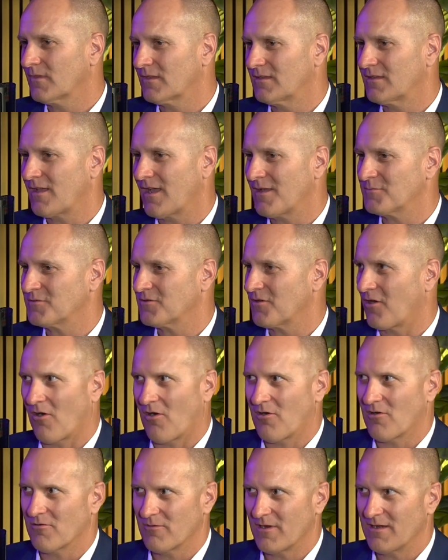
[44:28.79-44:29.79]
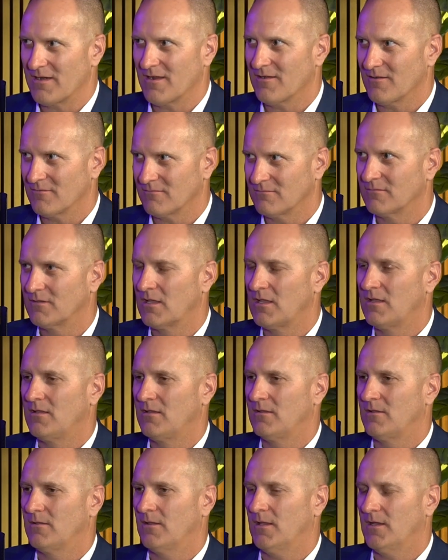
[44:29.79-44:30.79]
times are hard right now.
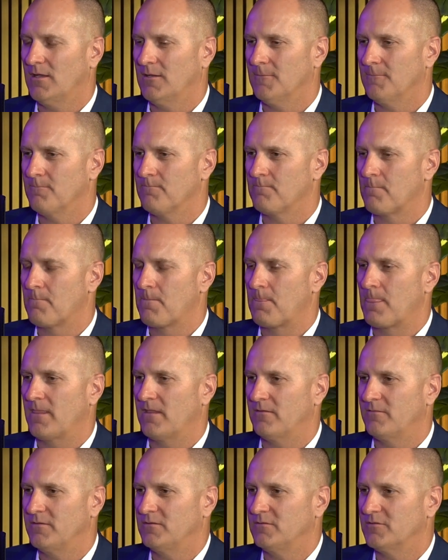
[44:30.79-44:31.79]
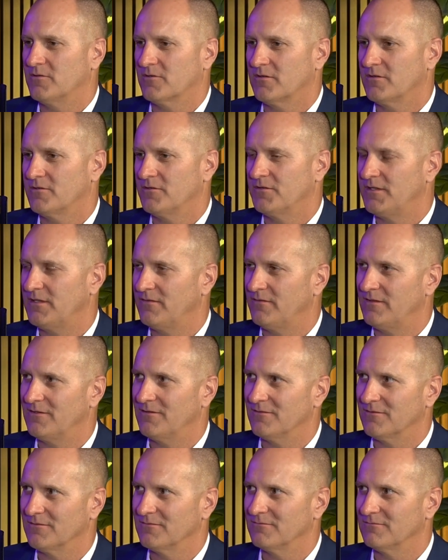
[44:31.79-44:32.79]
If you turn on your
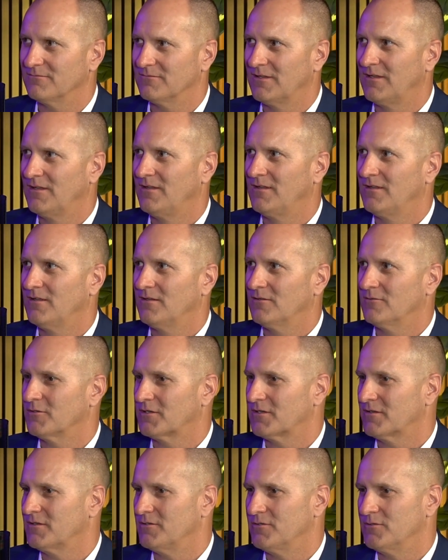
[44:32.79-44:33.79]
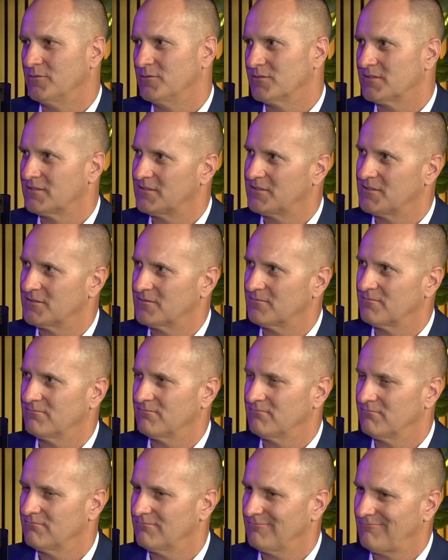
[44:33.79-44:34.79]
TV or look at the news, it's just
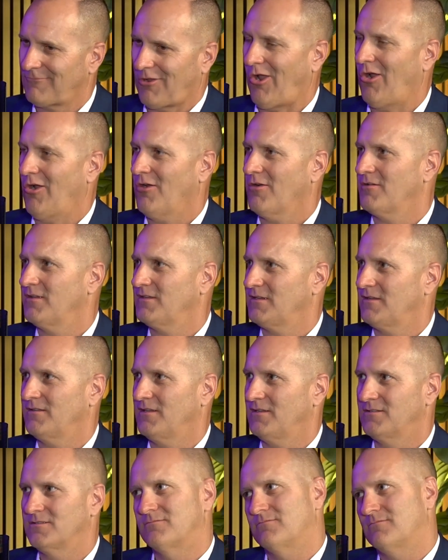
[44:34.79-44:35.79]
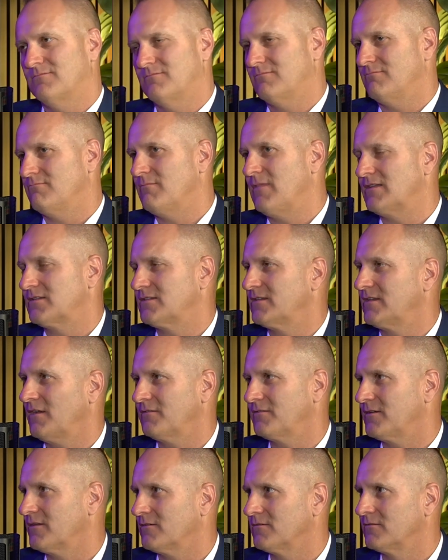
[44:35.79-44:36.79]
hard. It's messy
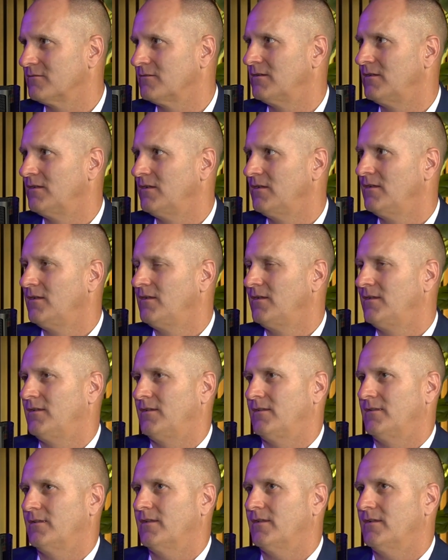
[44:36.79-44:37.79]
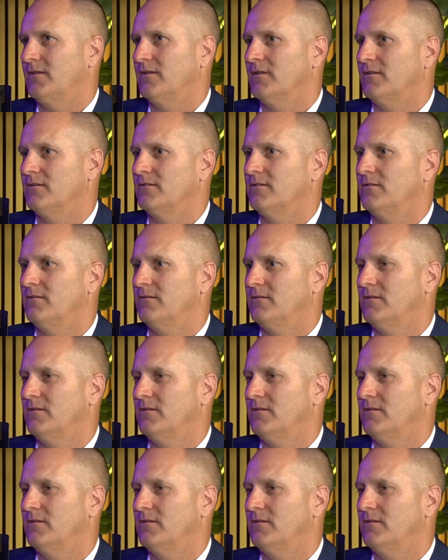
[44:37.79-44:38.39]
out there. And